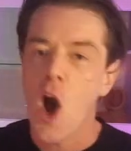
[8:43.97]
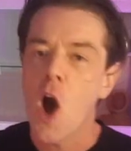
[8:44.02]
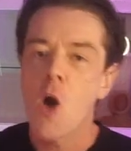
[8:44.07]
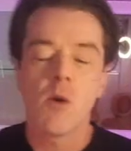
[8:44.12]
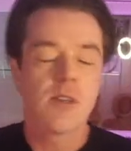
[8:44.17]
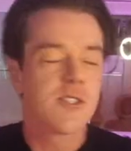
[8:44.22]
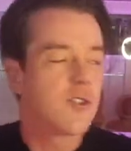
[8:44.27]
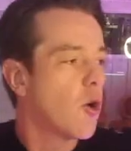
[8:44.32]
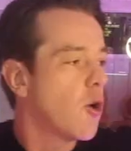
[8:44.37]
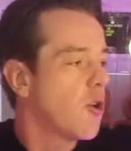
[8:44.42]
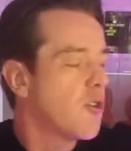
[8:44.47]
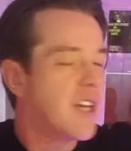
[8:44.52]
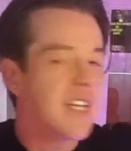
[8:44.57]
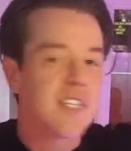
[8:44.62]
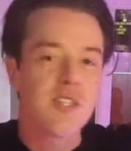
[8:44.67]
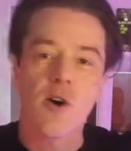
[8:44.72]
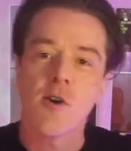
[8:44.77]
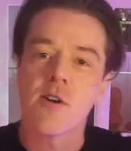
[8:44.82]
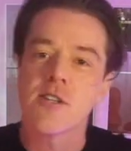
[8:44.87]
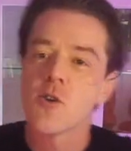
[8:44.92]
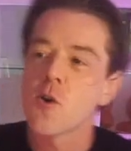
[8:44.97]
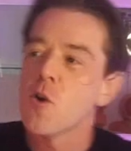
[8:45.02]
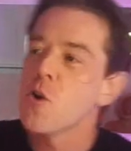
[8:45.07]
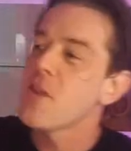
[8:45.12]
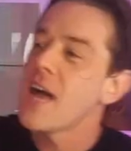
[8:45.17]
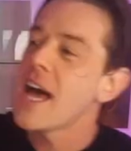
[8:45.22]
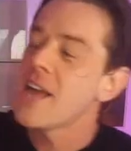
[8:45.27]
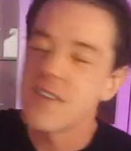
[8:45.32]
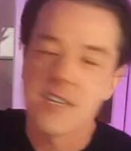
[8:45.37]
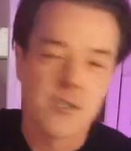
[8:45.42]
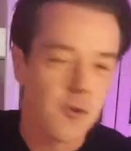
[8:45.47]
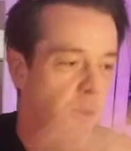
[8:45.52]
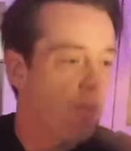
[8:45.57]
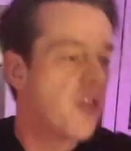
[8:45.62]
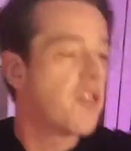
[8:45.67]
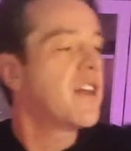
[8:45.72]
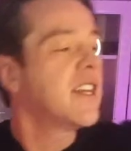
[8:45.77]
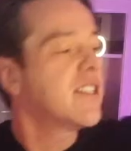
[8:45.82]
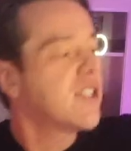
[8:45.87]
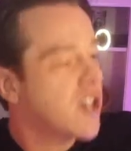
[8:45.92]
Oh, it's all this, oh, it's all that. There's
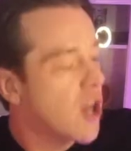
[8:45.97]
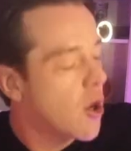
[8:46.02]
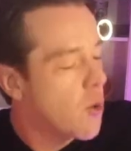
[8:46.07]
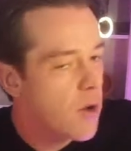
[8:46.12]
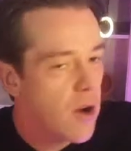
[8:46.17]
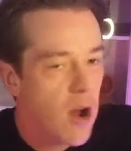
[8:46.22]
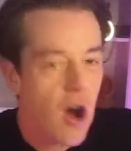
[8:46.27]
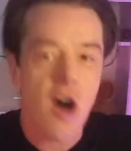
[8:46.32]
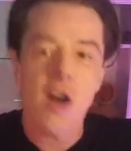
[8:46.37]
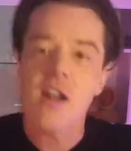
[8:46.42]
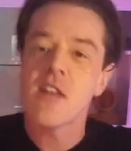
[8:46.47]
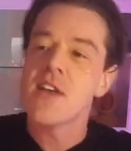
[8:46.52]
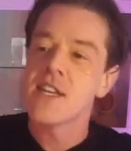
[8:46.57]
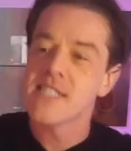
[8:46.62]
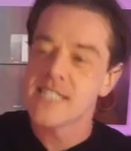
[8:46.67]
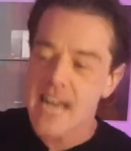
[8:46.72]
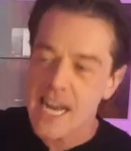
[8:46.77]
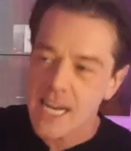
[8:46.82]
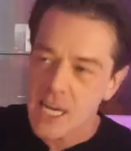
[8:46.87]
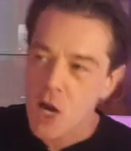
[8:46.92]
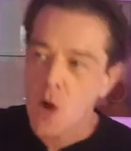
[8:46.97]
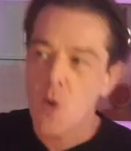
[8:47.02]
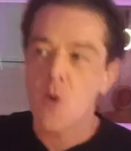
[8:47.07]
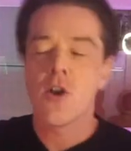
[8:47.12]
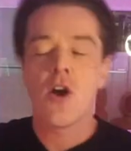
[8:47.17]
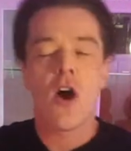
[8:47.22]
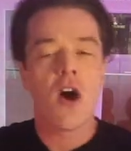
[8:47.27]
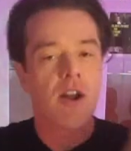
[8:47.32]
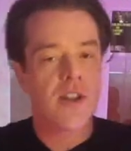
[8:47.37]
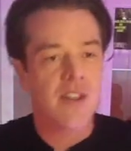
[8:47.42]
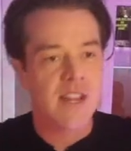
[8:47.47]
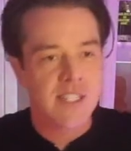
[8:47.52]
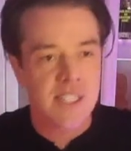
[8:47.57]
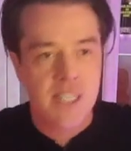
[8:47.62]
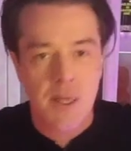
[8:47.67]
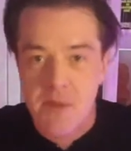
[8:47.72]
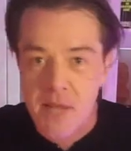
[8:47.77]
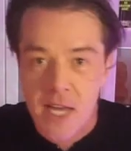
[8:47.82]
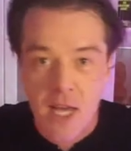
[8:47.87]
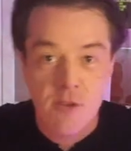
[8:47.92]
all of this going on, and there's that going on, and
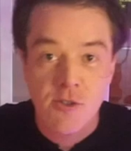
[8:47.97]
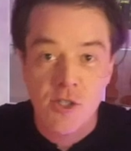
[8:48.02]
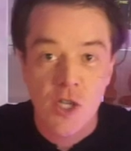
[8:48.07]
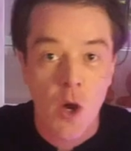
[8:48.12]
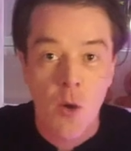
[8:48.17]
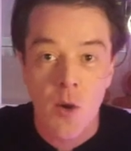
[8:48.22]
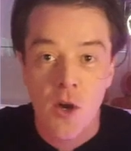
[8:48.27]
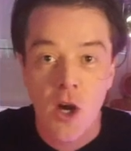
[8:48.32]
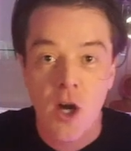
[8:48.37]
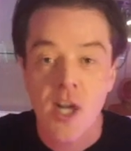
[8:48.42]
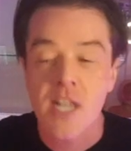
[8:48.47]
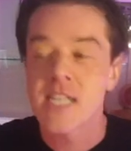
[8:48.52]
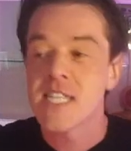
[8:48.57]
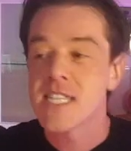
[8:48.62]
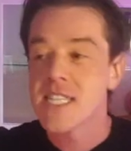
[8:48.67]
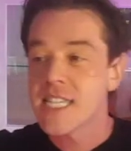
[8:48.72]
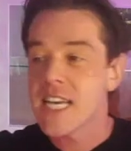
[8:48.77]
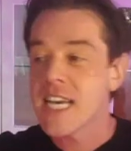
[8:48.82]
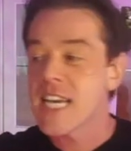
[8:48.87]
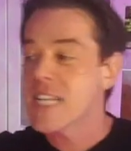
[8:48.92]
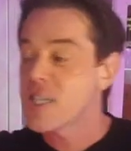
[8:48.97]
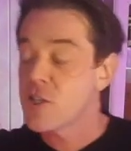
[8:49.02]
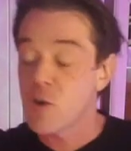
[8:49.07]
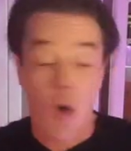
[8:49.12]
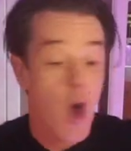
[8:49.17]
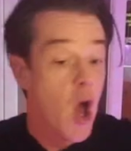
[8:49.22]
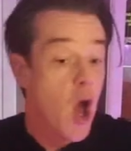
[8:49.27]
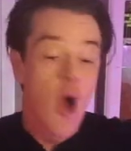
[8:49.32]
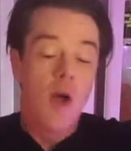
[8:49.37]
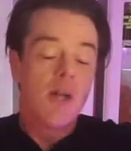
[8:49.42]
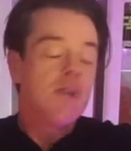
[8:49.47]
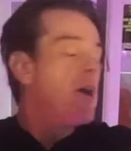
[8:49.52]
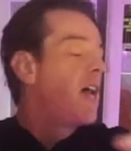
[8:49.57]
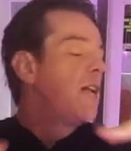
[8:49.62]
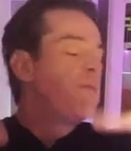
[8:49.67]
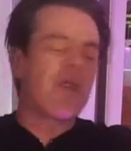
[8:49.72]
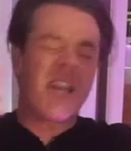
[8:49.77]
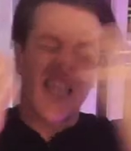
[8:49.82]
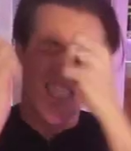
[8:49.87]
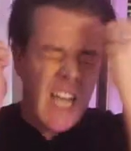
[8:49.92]
there's something else going on in the scene. It's all
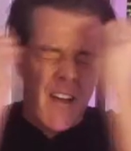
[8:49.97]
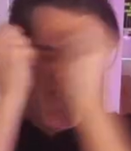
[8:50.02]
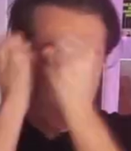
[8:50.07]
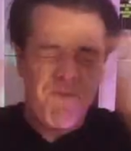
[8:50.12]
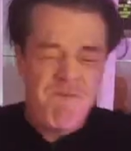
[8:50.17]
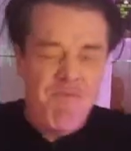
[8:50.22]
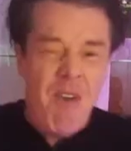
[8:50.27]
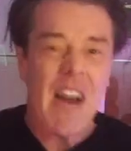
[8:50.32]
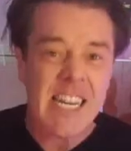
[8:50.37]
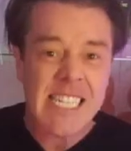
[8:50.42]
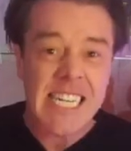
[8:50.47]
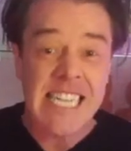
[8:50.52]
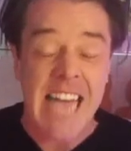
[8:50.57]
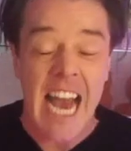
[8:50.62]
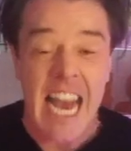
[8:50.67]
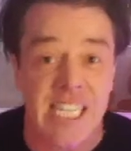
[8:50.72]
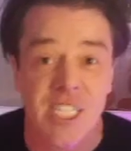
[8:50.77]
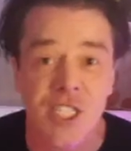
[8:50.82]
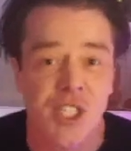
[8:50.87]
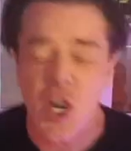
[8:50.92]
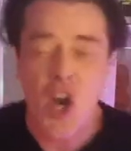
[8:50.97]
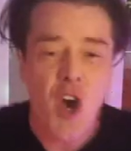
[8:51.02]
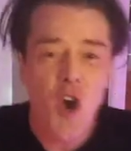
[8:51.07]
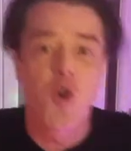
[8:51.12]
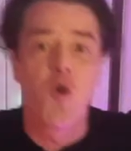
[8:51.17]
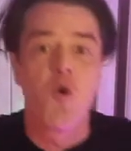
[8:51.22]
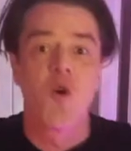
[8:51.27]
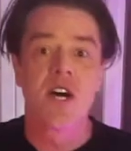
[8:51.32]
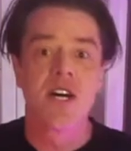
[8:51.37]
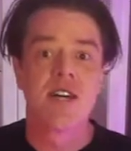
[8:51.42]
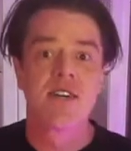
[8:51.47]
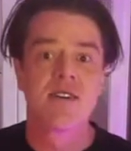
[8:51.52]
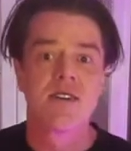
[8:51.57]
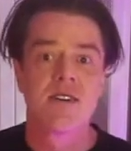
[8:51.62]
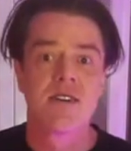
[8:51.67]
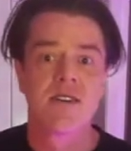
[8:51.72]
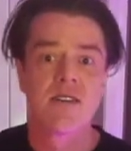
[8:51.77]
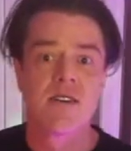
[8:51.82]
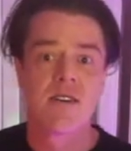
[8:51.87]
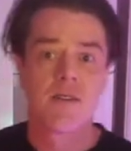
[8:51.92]
because I fucking hate you!
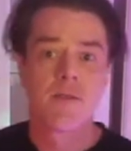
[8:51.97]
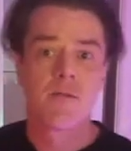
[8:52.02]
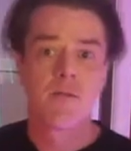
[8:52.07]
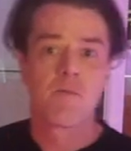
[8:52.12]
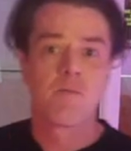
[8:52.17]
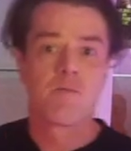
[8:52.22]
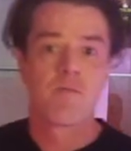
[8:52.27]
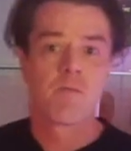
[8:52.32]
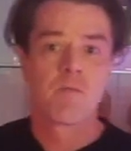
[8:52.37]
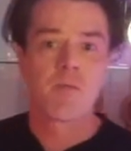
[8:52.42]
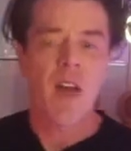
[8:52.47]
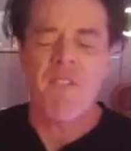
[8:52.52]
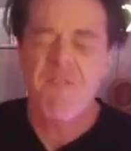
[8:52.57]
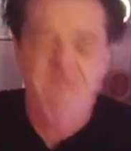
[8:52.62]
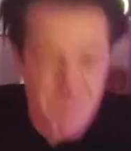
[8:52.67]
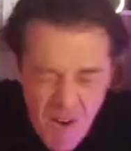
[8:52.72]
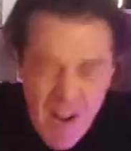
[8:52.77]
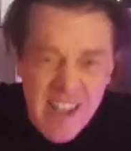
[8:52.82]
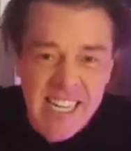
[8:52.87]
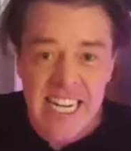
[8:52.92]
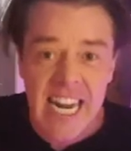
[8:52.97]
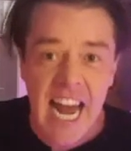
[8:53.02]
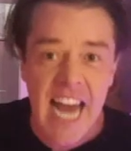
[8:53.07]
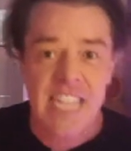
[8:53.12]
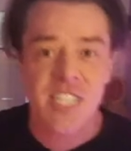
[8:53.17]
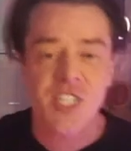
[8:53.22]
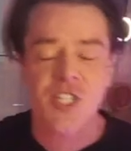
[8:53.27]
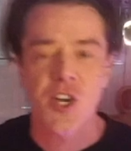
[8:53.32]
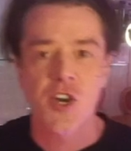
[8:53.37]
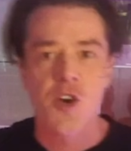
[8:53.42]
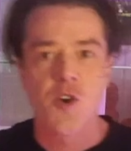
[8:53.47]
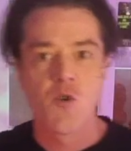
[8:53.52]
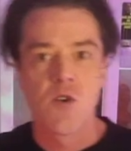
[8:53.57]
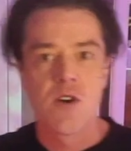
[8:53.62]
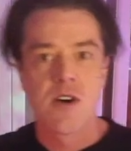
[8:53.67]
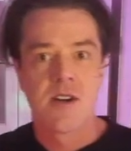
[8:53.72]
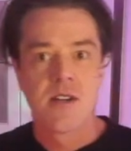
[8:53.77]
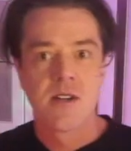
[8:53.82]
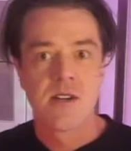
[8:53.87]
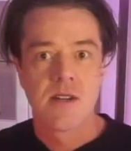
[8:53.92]
I fucking hate
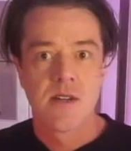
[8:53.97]
you!